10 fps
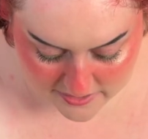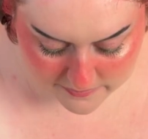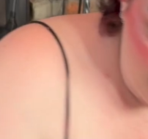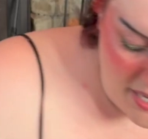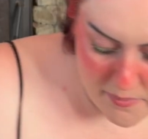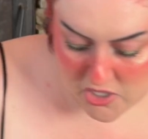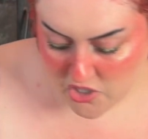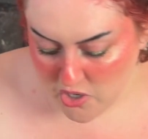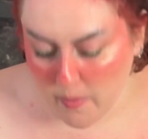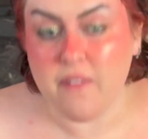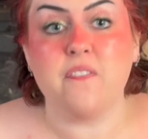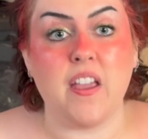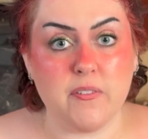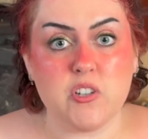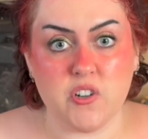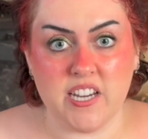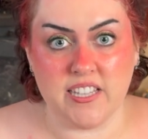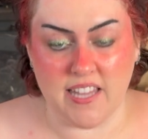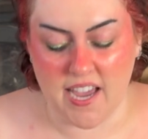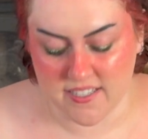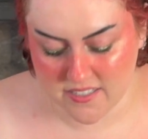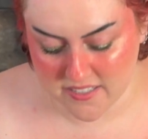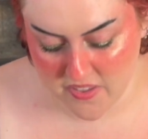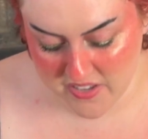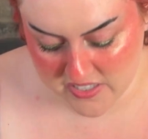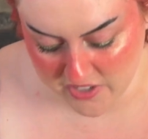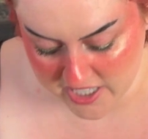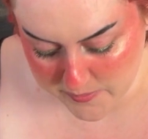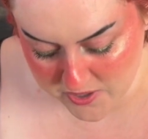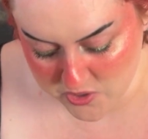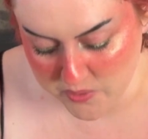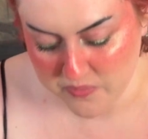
All right, I'm gonna show you my favorite trinket last, because I think it's very special.